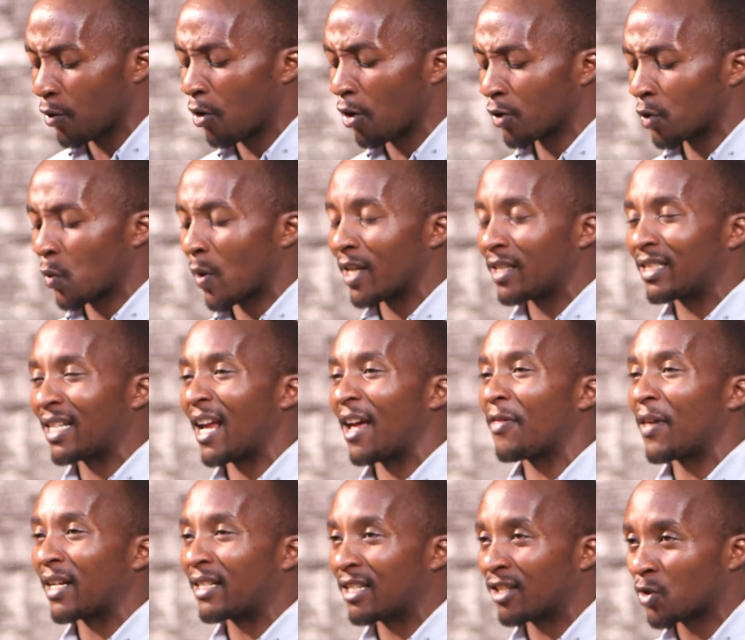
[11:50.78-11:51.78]
you go to Isaiah
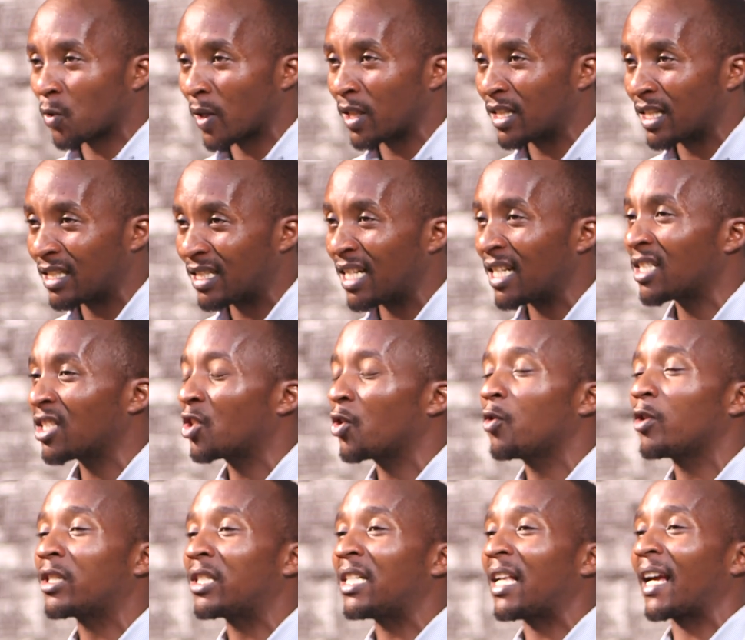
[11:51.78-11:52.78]
thirty twenty-six,
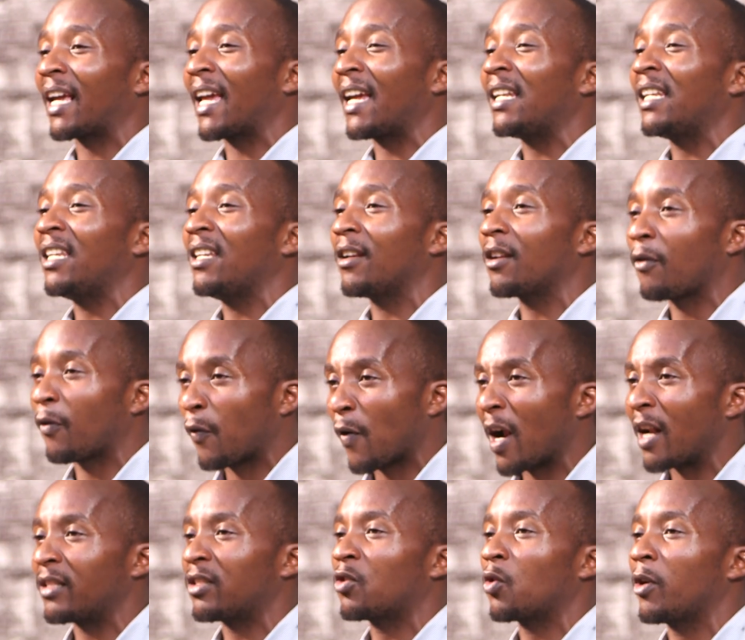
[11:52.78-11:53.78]
you'll see again he
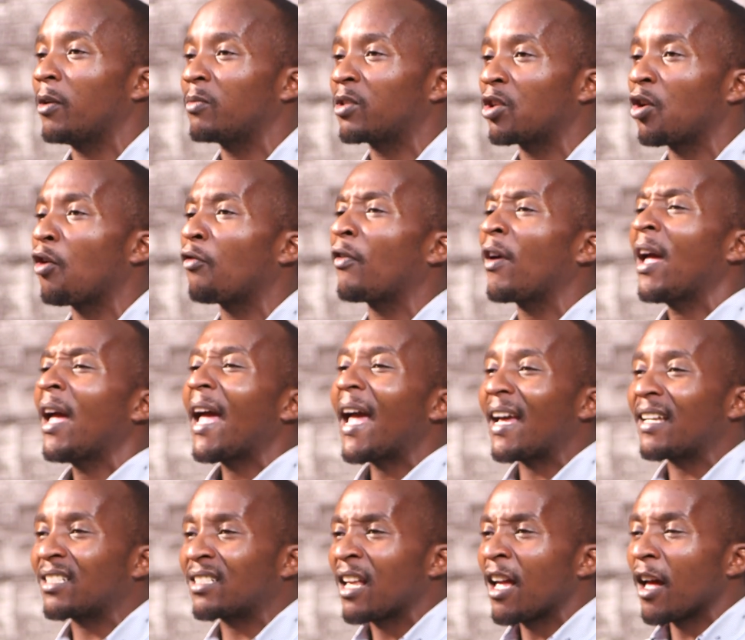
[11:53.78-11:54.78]
refers to himself
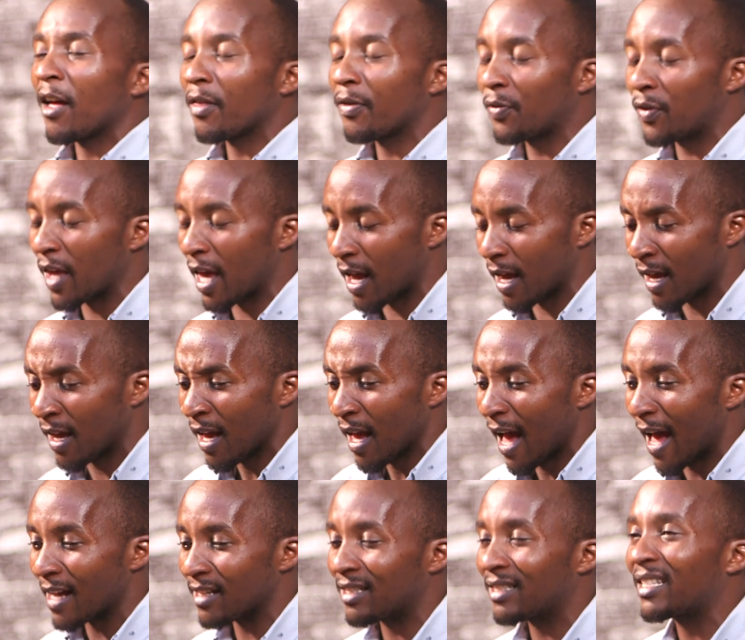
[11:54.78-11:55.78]
as, the,
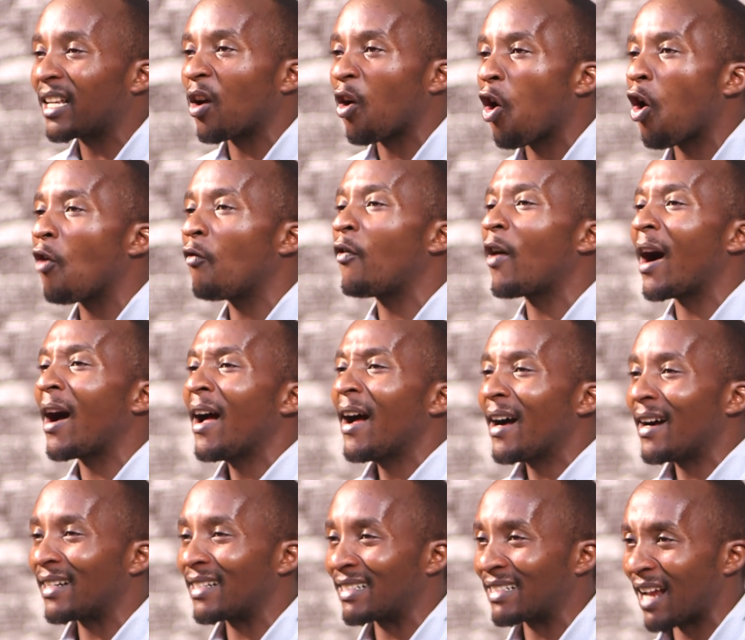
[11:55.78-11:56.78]
as Jehovah
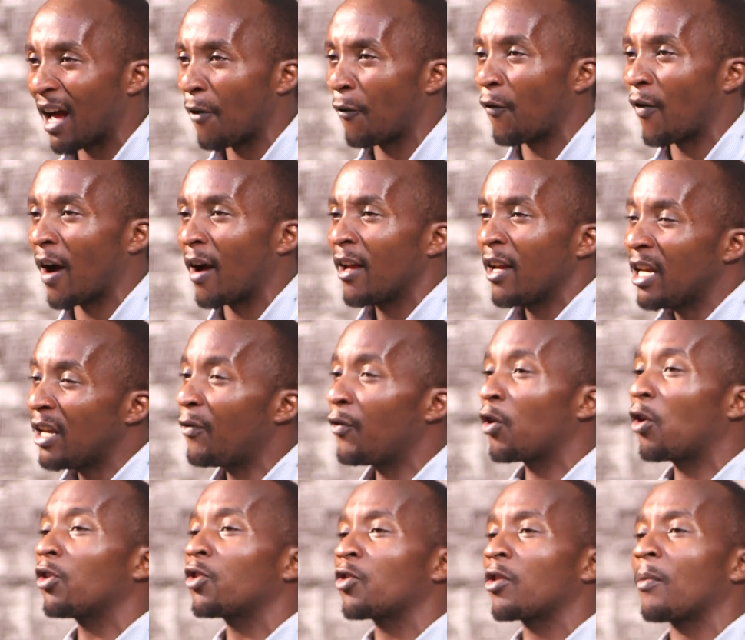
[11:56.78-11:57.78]
Rapha. If
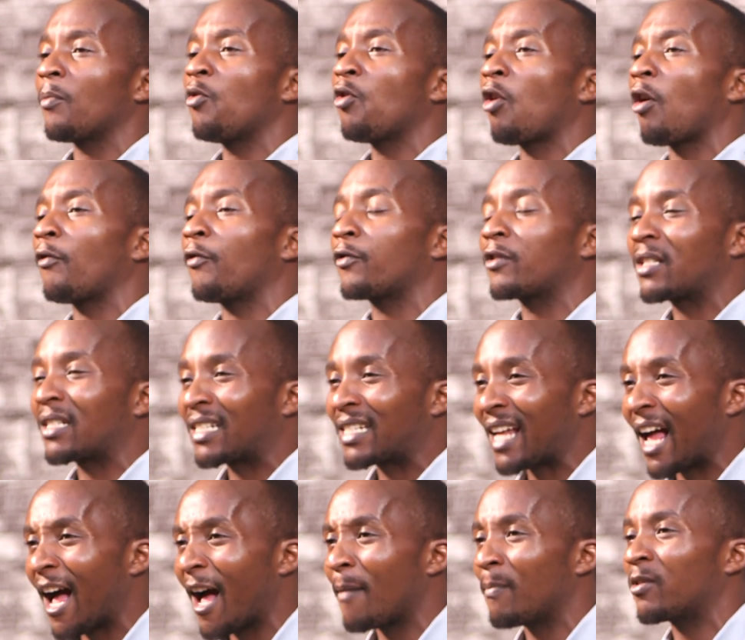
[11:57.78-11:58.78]
you go to the book of
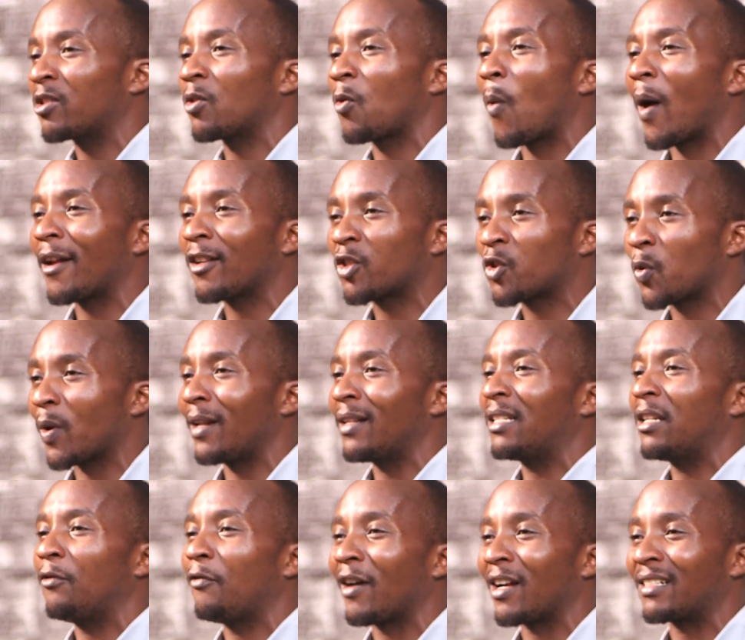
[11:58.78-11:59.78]
Psalms one
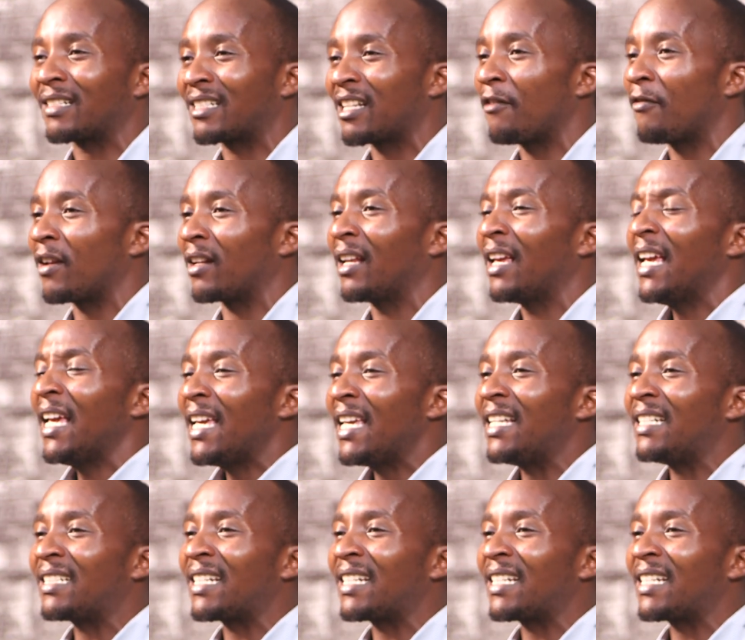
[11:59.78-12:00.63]
twenty verse seven, he